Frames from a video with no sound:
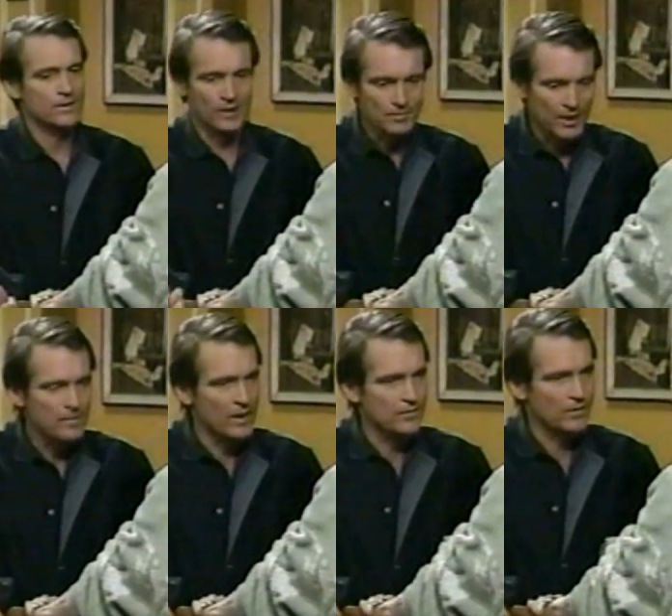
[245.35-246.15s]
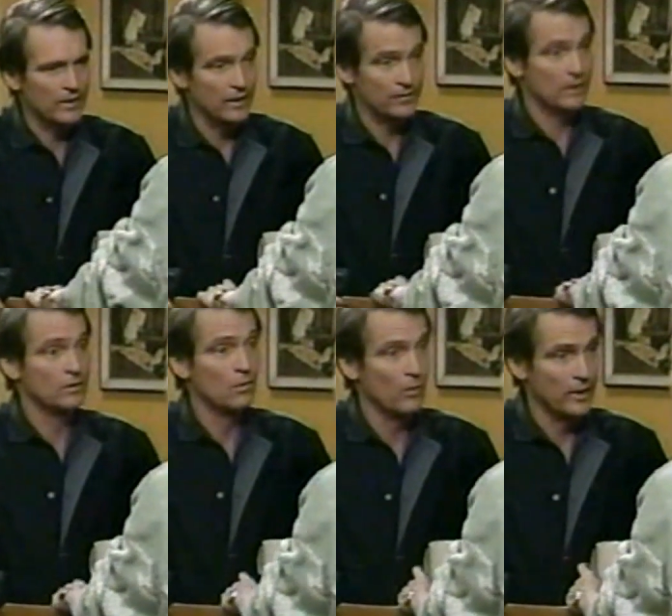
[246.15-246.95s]
sometime after I left, I don't
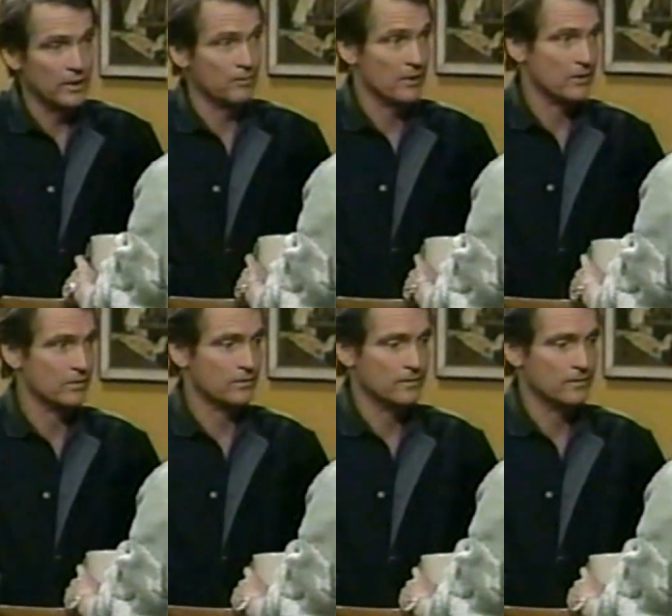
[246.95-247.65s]
know when, he must have